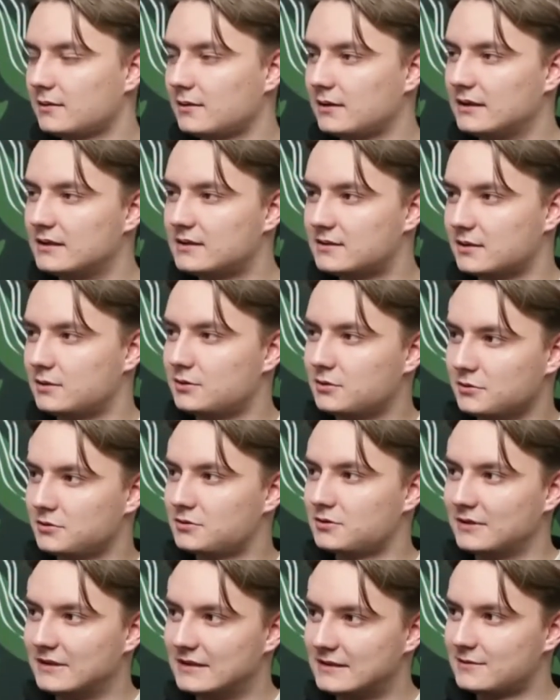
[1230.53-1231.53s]

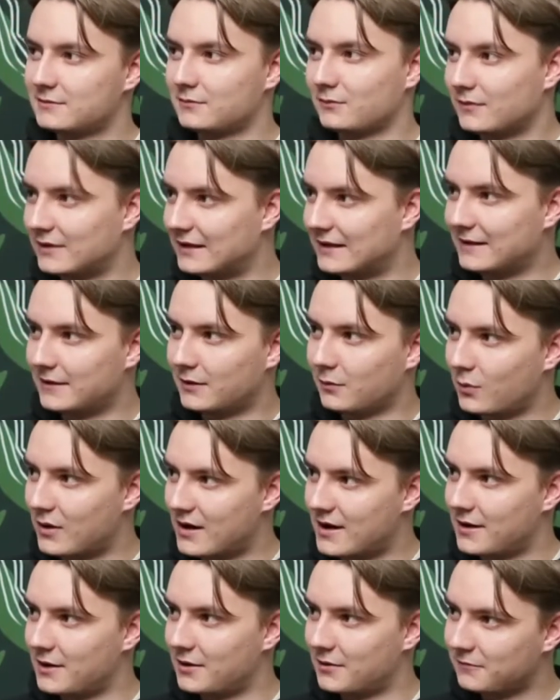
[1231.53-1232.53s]
institution is in the
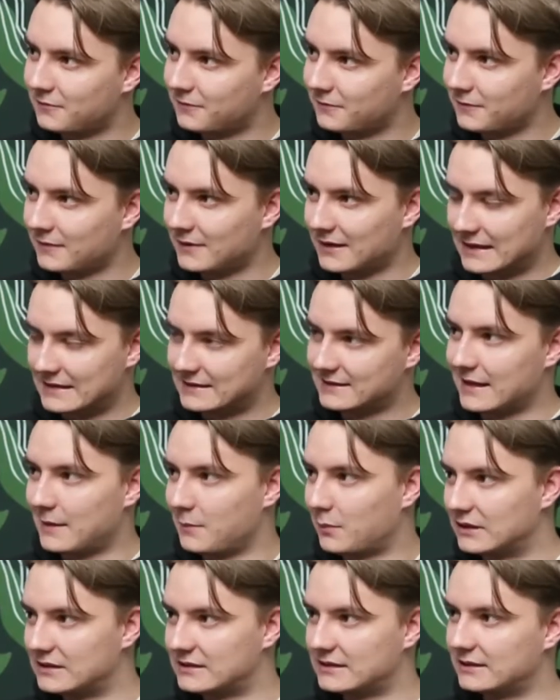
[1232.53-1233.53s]
way of
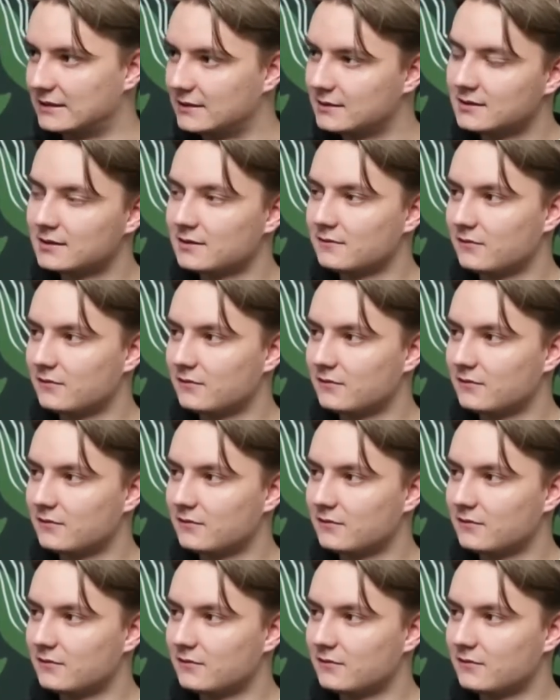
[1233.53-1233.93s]
establishing,